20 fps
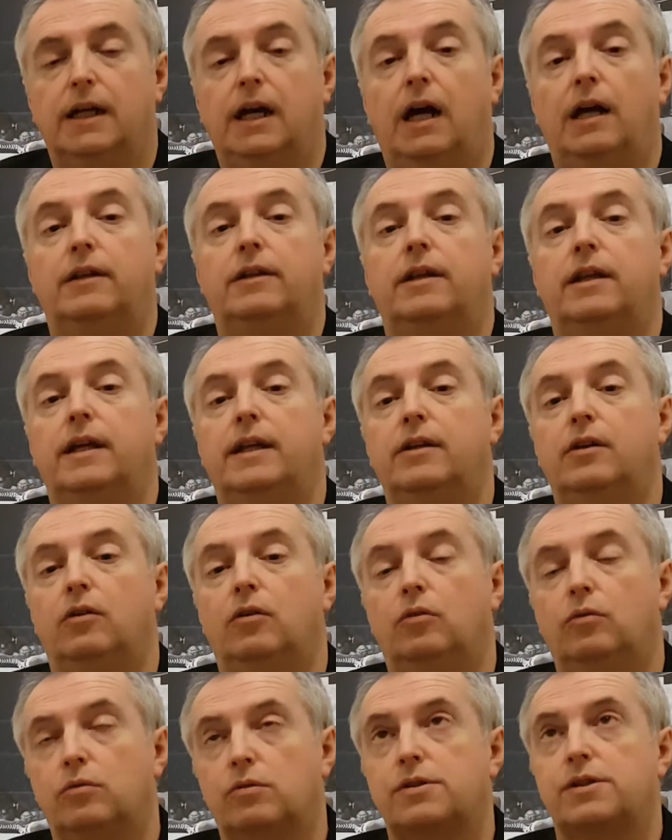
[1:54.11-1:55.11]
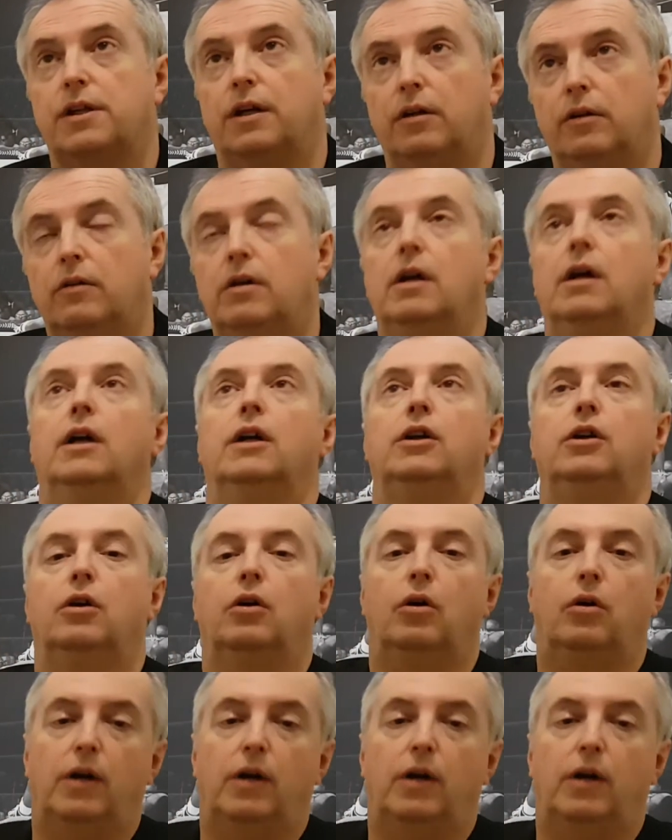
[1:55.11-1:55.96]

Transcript: And then also you